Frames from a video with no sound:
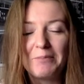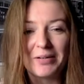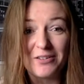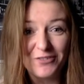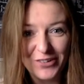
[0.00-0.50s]

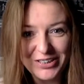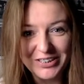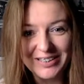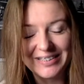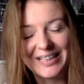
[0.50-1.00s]
But
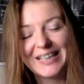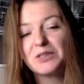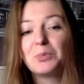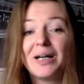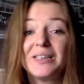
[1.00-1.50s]
unfortunately,
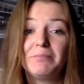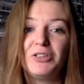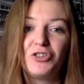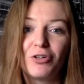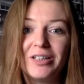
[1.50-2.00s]
that's where the
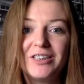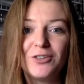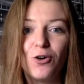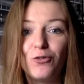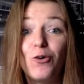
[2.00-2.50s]
majority
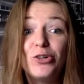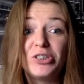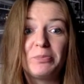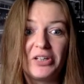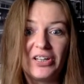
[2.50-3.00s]
of
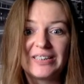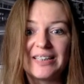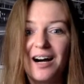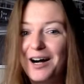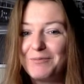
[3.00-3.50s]
entrepreneurs
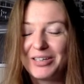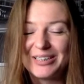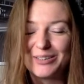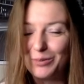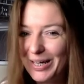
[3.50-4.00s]
are,
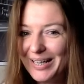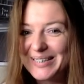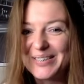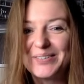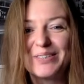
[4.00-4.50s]
because we are
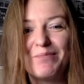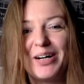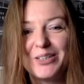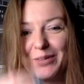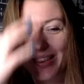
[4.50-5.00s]
so
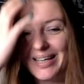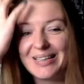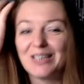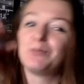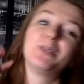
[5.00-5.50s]
smart, we
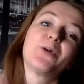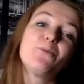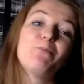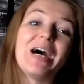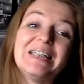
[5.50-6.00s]
think that we know
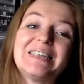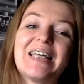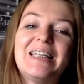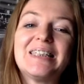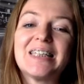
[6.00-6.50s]
best,
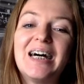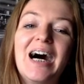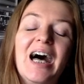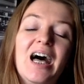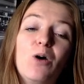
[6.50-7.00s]
and
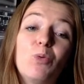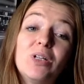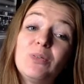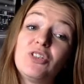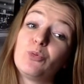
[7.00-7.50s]

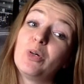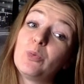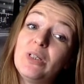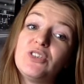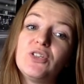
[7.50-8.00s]
what
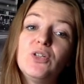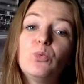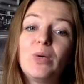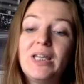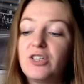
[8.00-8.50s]
we
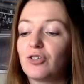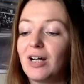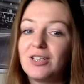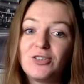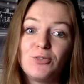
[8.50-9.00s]
do, we
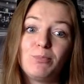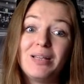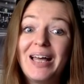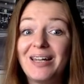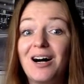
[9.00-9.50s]
try to
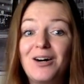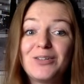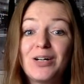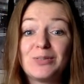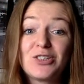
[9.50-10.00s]
plan
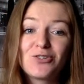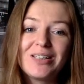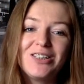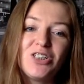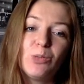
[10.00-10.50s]
out our
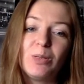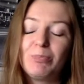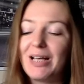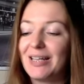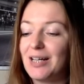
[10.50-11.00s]
strategy, we
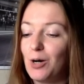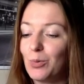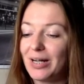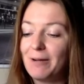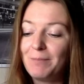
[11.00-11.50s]
plan
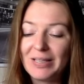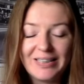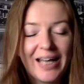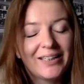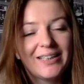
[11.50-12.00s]
our
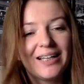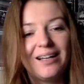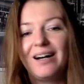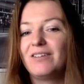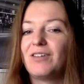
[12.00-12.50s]
day-to-day
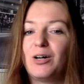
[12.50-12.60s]
life,